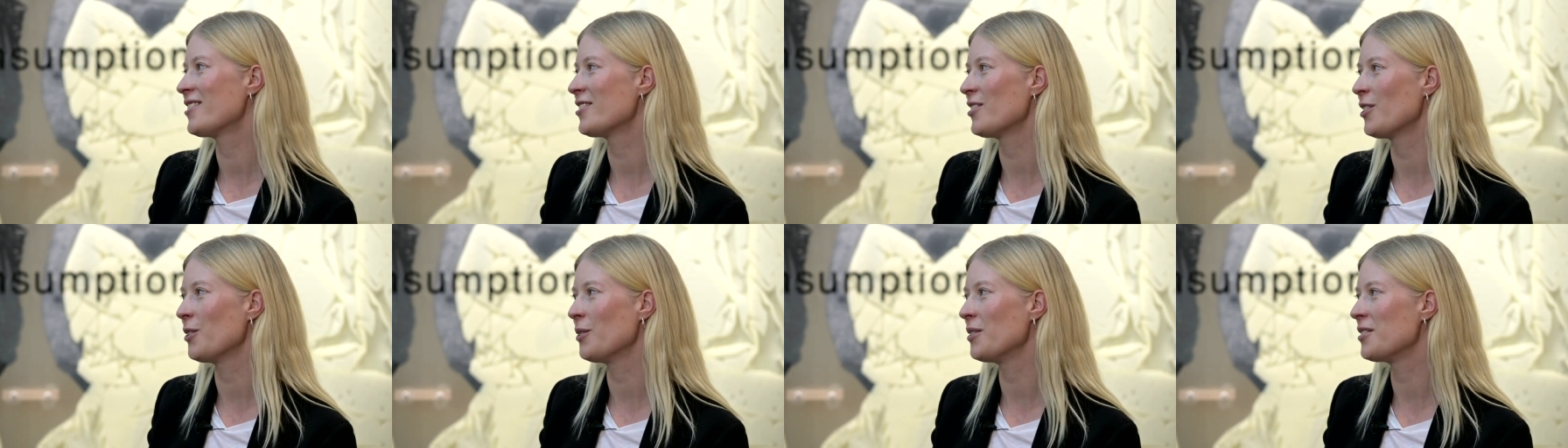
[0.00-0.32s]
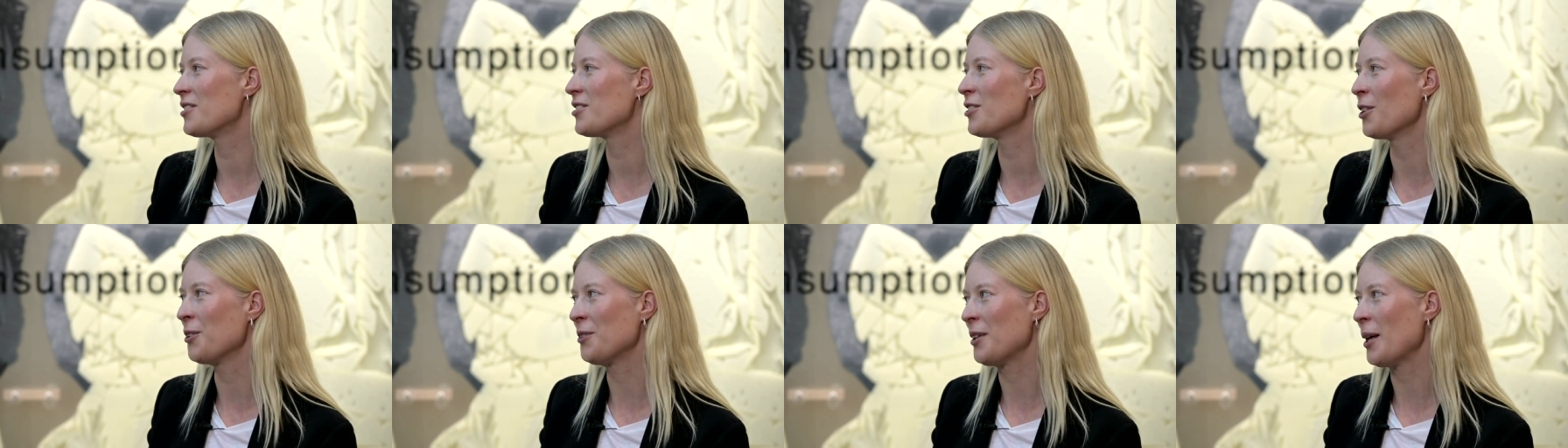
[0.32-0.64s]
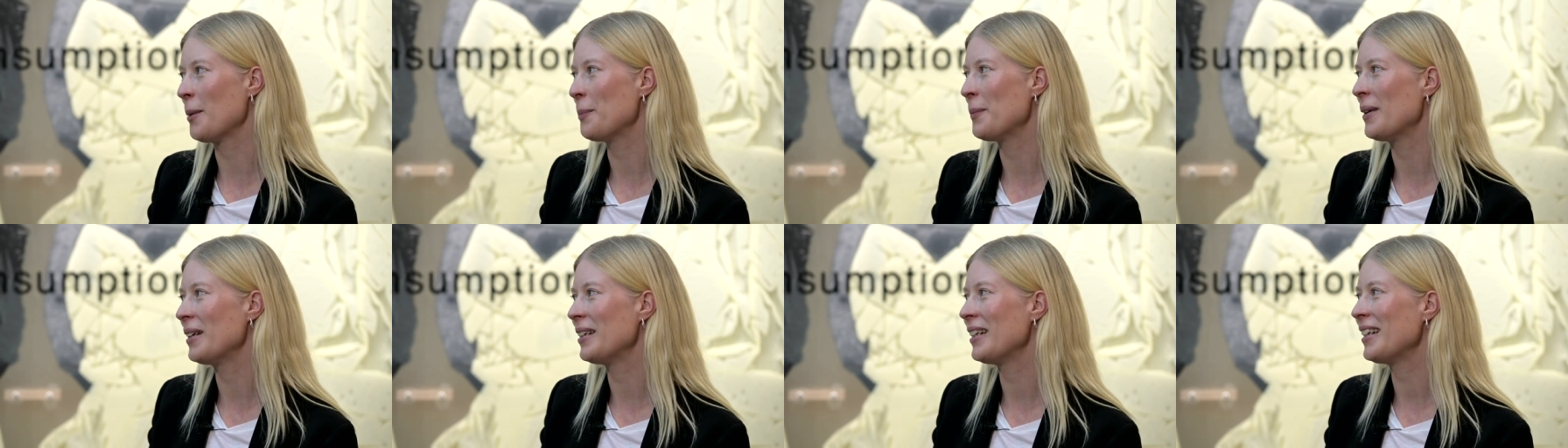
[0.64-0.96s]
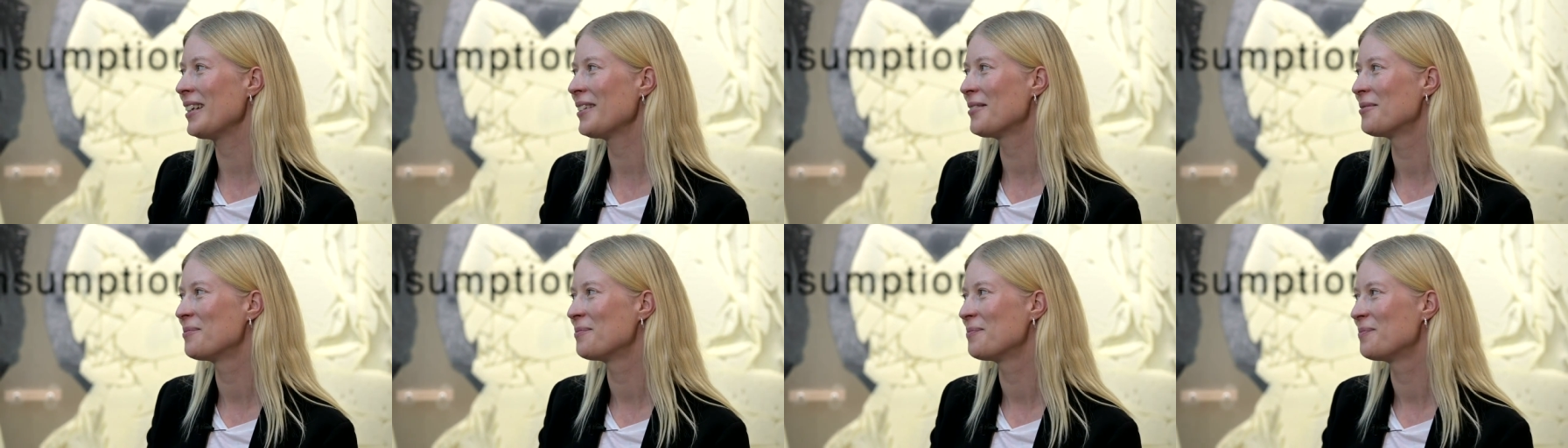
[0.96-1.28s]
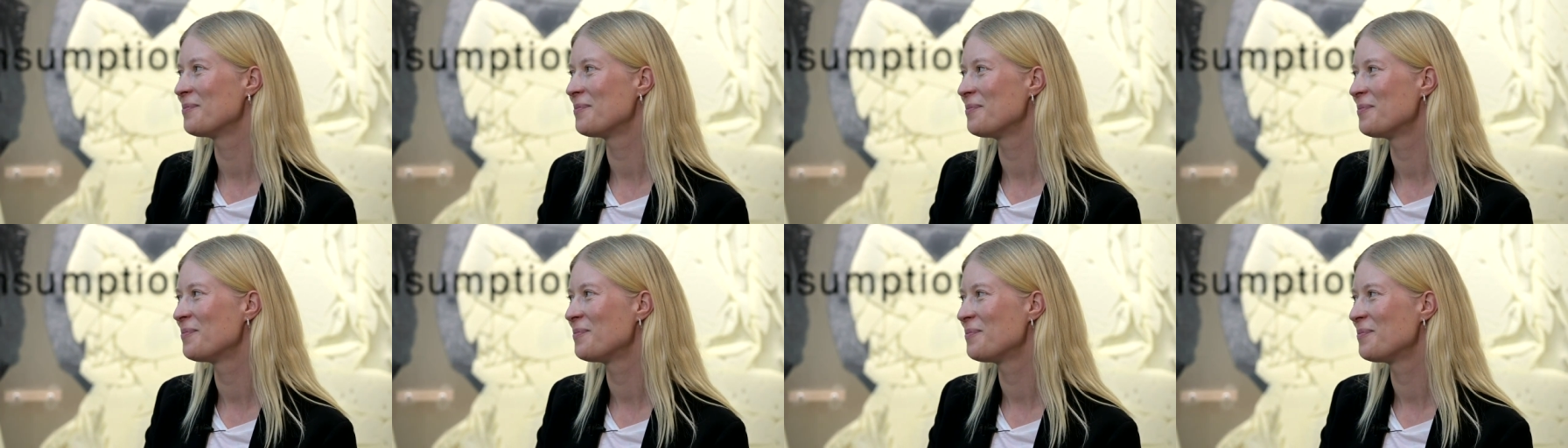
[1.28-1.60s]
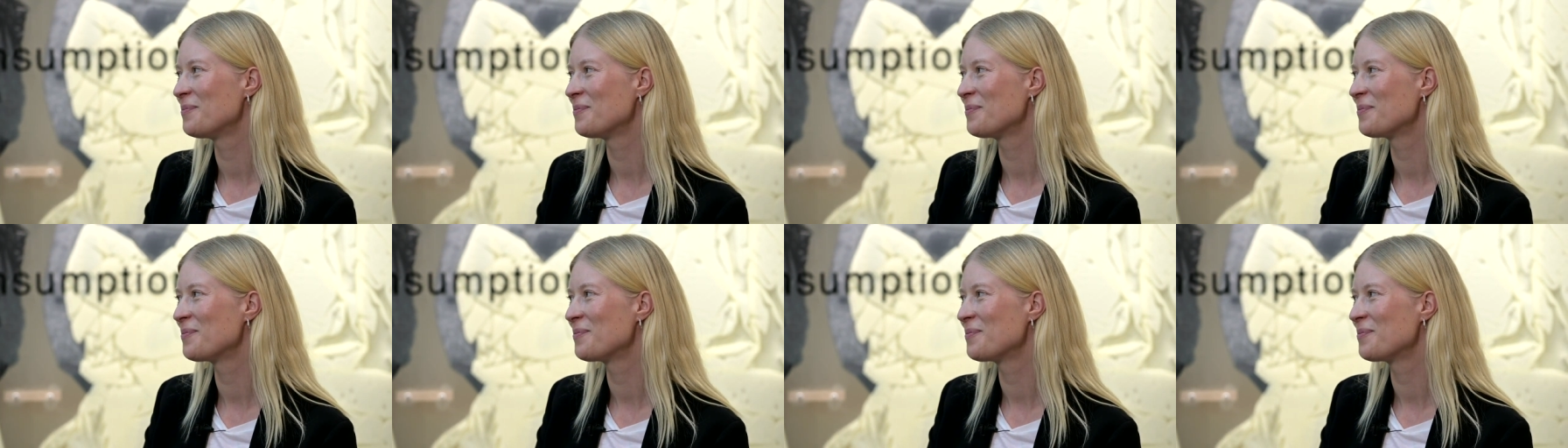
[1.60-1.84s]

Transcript: so it's not that many. It's still